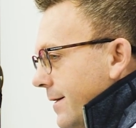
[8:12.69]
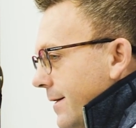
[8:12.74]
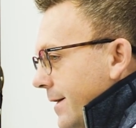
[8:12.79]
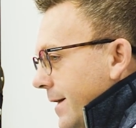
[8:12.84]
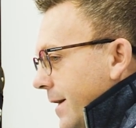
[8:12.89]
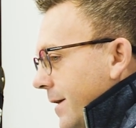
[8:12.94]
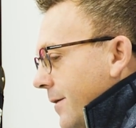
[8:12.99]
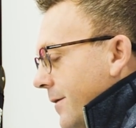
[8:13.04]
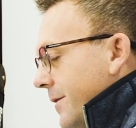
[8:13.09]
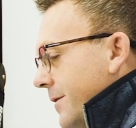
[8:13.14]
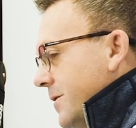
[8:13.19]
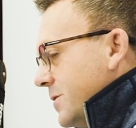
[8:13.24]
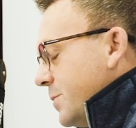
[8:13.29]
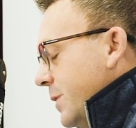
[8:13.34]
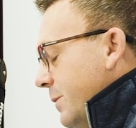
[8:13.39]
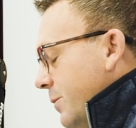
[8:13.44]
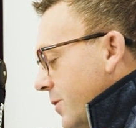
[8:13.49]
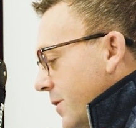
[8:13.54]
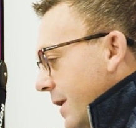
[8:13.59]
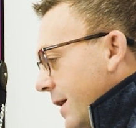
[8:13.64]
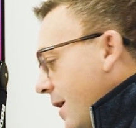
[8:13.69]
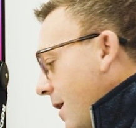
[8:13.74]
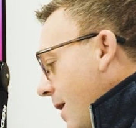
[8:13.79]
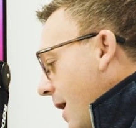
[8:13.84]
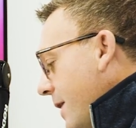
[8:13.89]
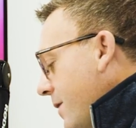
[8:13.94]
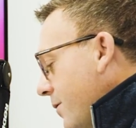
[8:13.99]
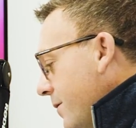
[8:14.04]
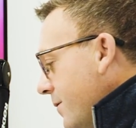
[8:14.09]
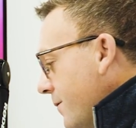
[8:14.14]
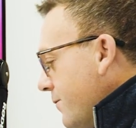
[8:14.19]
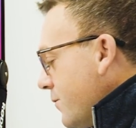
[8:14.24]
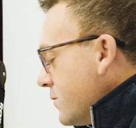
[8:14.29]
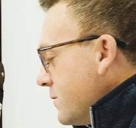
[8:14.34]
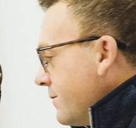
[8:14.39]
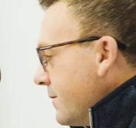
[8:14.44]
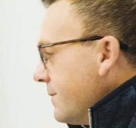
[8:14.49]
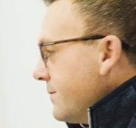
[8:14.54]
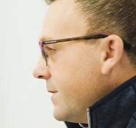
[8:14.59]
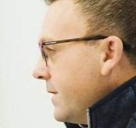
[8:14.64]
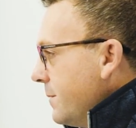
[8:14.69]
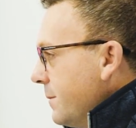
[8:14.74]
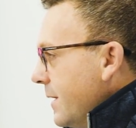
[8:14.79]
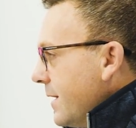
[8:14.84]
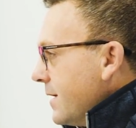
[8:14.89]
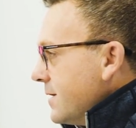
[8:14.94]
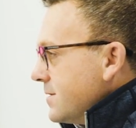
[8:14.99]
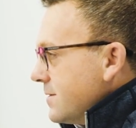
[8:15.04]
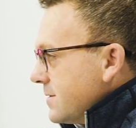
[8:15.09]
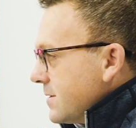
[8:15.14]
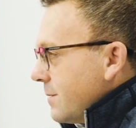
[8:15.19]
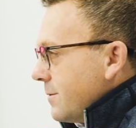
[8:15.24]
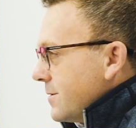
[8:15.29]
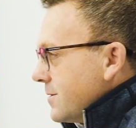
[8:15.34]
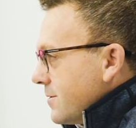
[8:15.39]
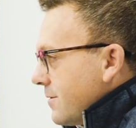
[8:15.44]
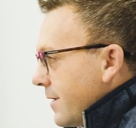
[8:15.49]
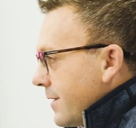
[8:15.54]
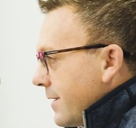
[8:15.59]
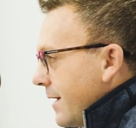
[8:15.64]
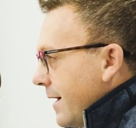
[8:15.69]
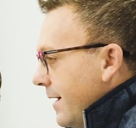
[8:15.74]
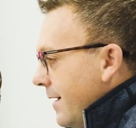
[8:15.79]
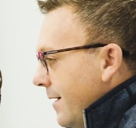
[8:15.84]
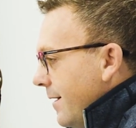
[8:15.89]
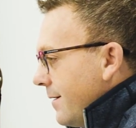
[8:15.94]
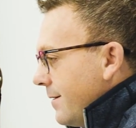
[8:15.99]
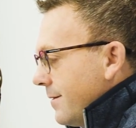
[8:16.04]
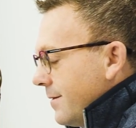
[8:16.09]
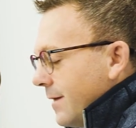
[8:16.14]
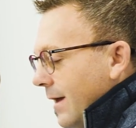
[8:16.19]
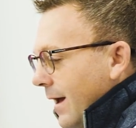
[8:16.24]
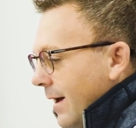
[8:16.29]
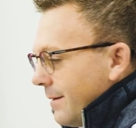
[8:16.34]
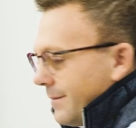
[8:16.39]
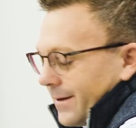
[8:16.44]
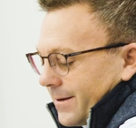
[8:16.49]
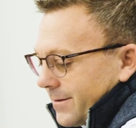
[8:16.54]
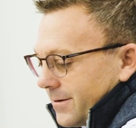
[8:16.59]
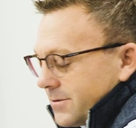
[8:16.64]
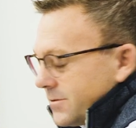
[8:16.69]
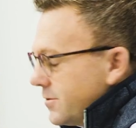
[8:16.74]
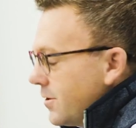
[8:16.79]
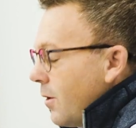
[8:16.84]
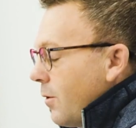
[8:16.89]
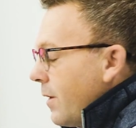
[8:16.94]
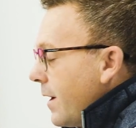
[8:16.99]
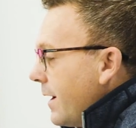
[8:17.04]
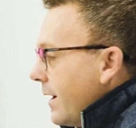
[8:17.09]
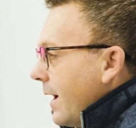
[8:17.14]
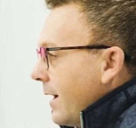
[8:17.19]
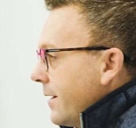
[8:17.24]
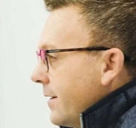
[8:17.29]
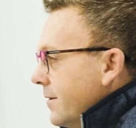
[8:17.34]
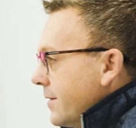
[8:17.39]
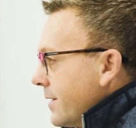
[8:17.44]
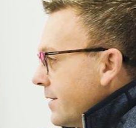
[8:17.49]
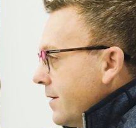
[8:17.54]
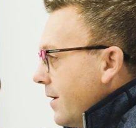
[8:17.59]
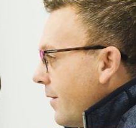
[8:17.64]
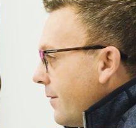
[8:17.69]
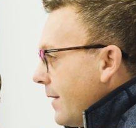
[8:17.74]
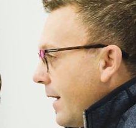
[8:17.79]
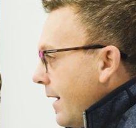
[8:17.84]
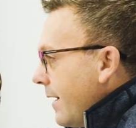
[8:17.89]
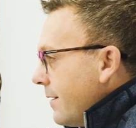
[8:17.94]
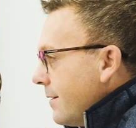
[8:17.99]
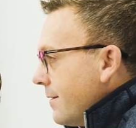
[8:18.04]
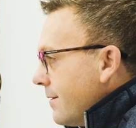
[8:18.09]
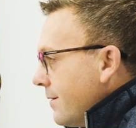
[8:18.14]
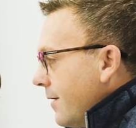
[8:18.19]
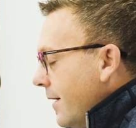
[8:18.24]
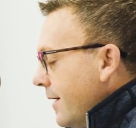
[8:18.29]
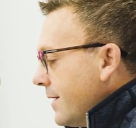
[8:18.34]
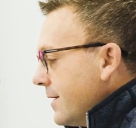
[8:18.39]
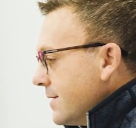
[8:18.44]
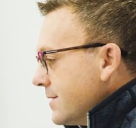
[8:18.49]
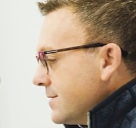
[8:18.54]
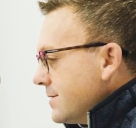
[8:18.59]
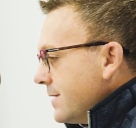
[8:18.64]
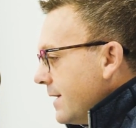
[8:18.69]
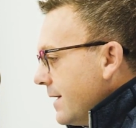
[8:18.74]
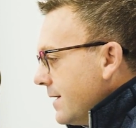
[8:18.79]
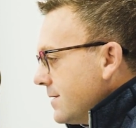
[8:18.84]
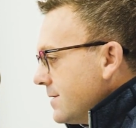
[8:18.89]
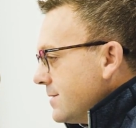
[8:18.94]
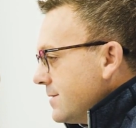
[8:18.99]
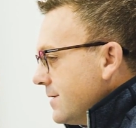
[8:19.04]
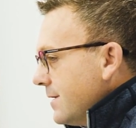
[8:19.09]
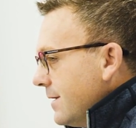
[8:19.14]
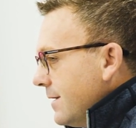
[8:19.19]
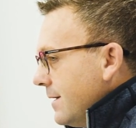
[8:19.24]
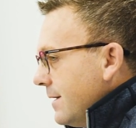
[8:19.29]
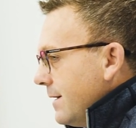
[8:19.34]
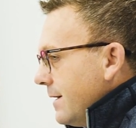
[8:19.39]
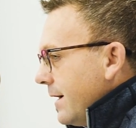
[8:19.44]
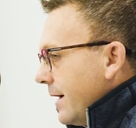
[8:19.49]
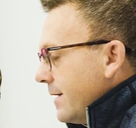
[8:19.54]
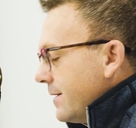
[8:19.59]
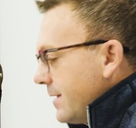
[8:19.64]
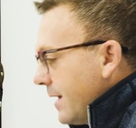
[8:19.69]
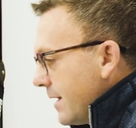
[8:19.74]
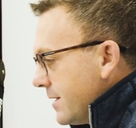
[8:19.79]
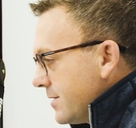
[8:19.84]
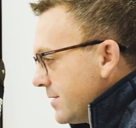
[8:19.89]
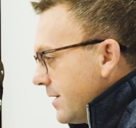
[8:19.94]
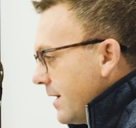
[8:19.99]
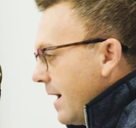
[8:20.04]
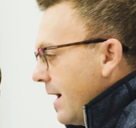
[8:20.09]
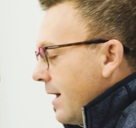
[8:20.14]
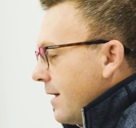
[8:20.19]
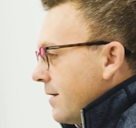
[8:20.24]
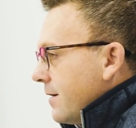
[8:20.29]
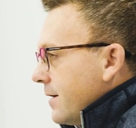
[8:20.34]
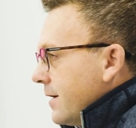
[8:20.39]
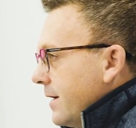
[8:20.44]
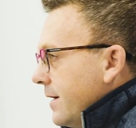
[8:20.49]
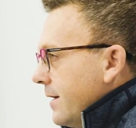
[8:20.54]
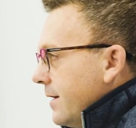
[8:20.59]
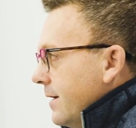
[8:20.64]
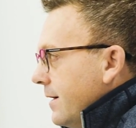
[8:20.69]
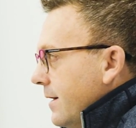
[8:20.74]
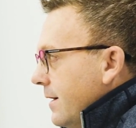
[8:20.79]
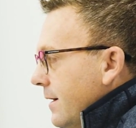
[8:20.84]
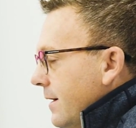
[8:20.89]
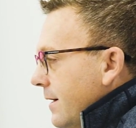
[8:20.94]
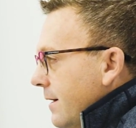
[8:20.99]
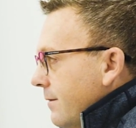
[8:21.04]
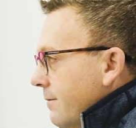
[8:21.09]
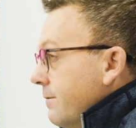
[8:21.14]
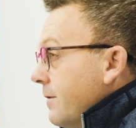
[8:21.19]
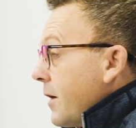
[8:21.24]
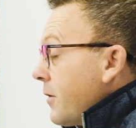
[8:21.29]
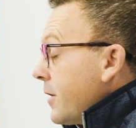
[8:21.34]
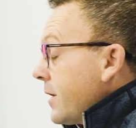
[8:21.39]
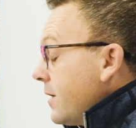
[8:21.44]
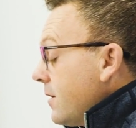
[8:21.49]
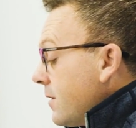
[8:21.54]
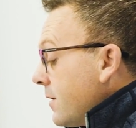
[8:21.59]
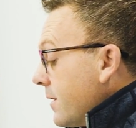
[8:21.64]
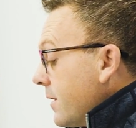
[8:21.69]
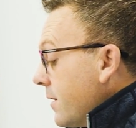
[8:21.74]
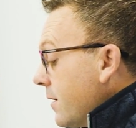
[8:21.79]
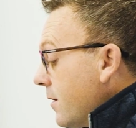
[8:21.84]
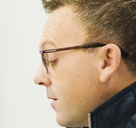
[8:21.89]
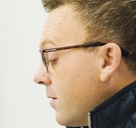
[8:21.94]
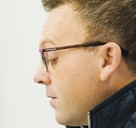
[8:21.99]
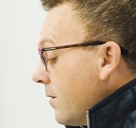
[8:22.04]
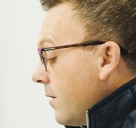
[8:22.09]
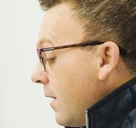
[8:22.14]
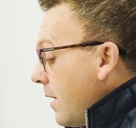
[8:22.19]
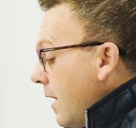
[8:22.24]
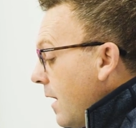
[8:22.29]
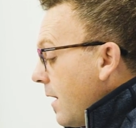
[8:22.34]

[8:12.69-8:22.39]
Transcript: you know, there's people like, "Oh, I know in the first 15 minutes if someone's the right candidate." I'm like, "There's no way uh, you can know that." Yeah. Right? It's it's intentionality, very clear